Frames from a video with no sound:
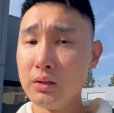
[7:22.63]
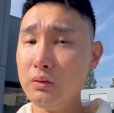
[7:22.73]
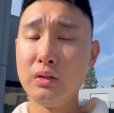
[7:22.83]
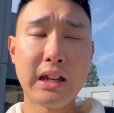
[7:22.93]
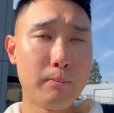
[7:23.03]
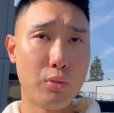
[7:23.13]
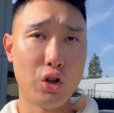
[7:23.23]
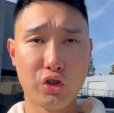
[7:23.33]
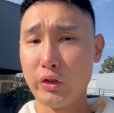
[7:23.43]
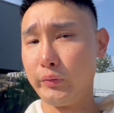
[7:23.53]
you can
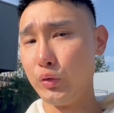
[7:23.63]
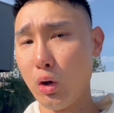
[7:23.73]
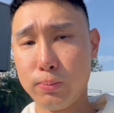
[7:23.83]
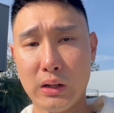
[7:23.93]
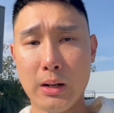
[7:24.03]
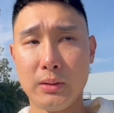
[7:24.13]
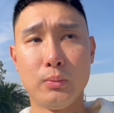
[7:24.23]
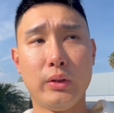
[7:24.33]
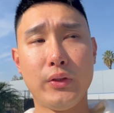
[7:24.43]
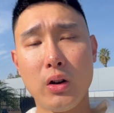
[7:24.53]
merge with no problem
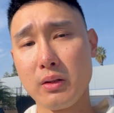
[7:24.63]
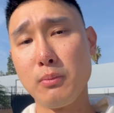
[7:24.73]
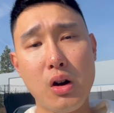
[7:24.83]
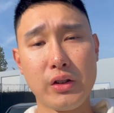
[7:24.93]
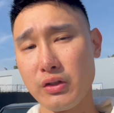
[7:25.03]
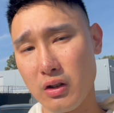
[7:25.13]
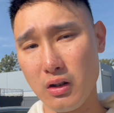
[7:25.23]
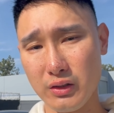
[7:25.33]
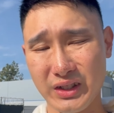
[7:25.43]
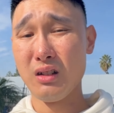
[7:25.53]
with all the modern
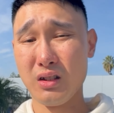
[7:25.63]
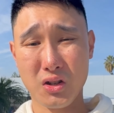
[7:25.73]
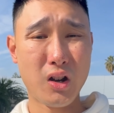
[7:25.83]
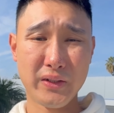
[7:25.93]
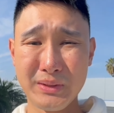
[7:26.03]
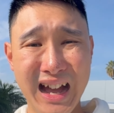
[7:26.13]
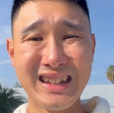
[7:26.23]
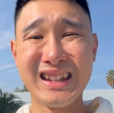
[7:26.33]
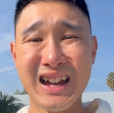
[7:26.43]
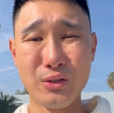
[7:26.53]
cars on a car from
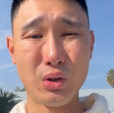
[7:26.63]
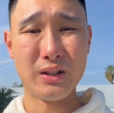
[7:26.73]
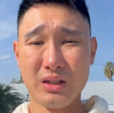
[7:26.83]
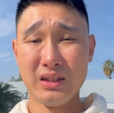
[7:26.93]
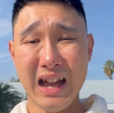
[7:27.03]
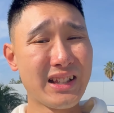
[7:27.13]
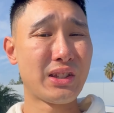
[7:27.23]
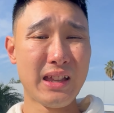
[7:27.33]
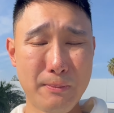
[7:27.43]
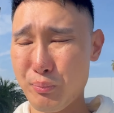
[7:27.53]
1991. That's
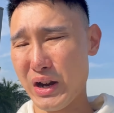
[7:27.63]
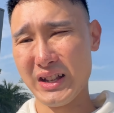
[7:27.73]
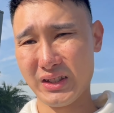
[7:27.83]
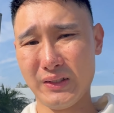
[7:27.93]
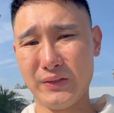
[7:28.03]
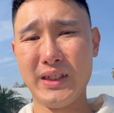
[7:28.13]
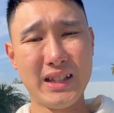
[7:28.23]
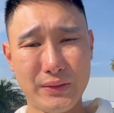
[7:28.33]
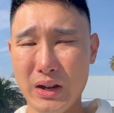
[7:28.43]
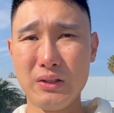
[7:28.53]
impressive.
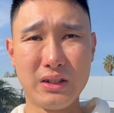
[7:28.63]
That's very